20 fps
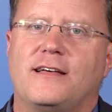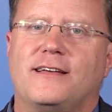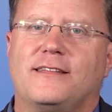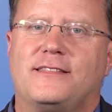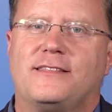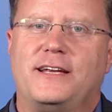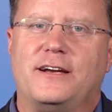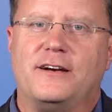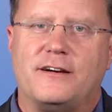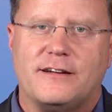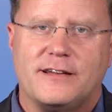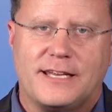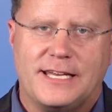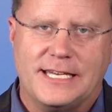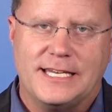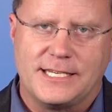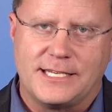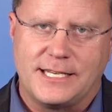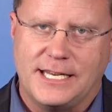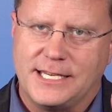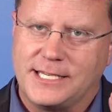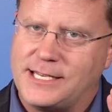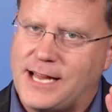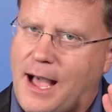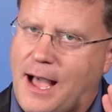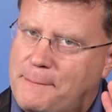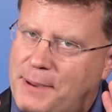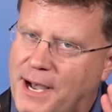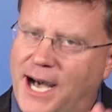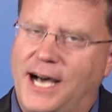it is
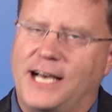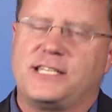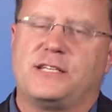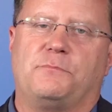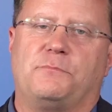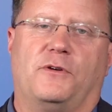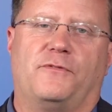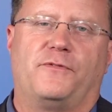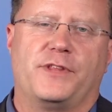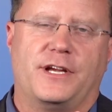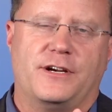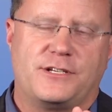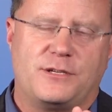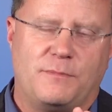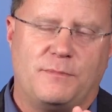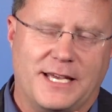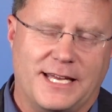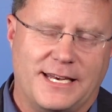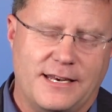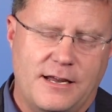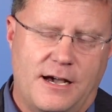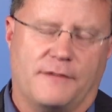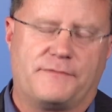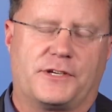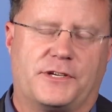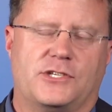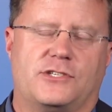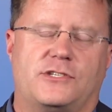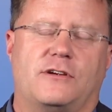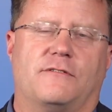not possible for there to be enough
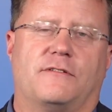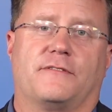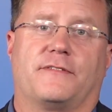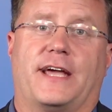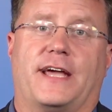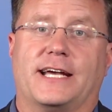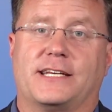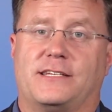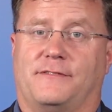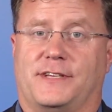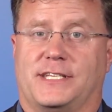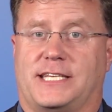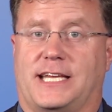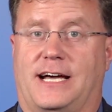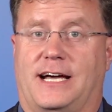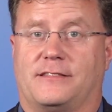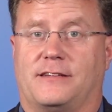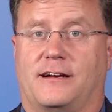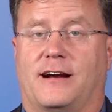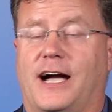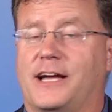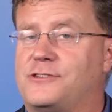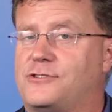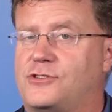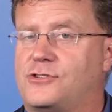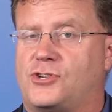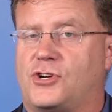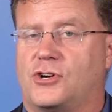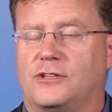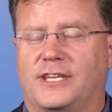conservative activists out there. I
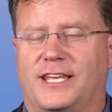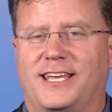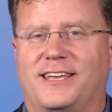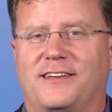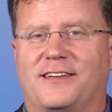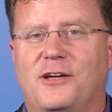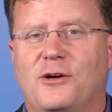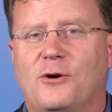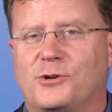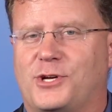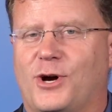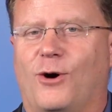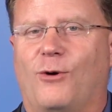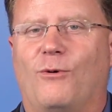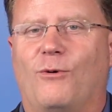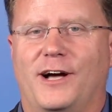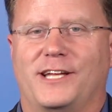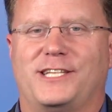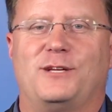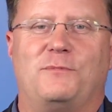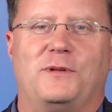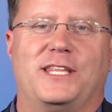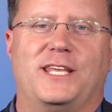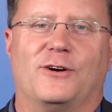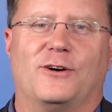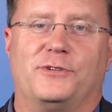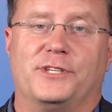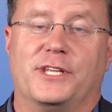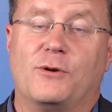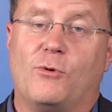certainly don't want to be the
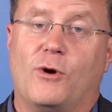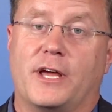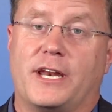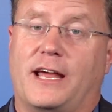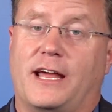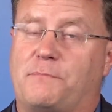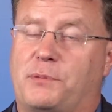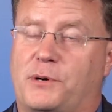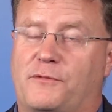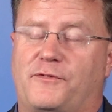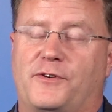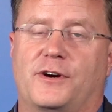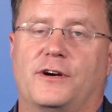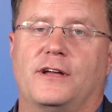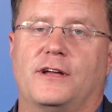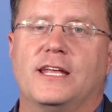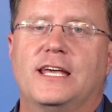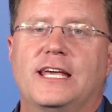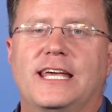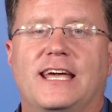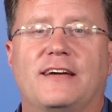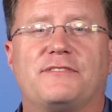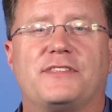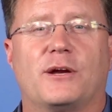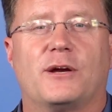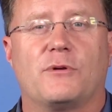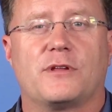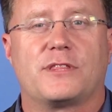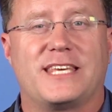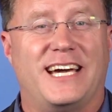only one. I'd prefer it if
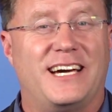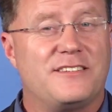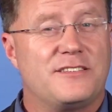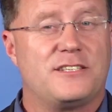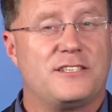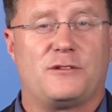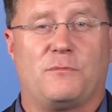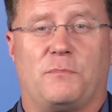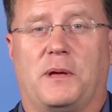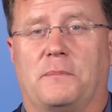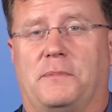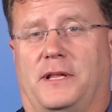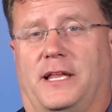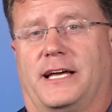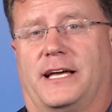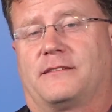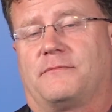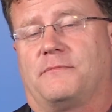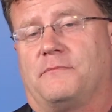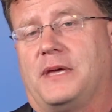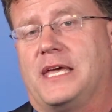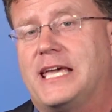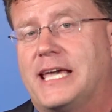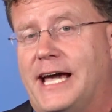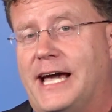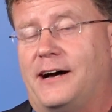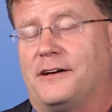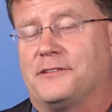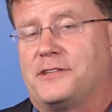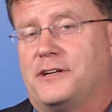there were thousands of people like me
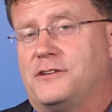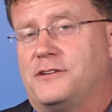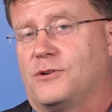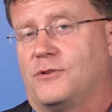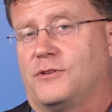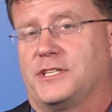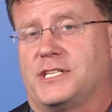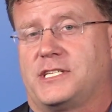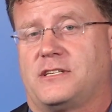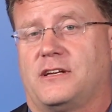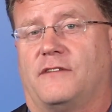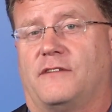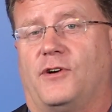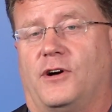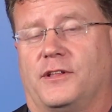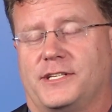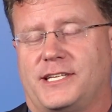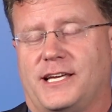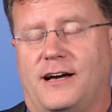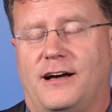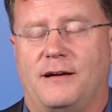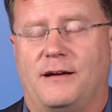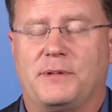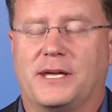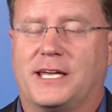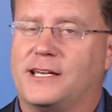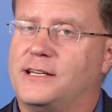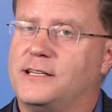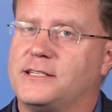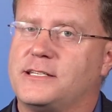out there doing this stuff all the time,
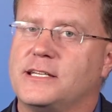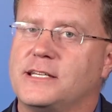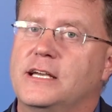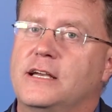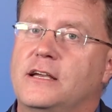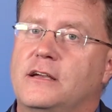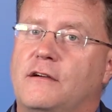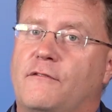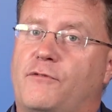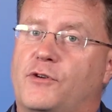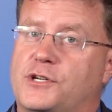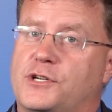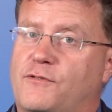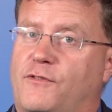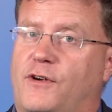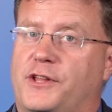because first of all,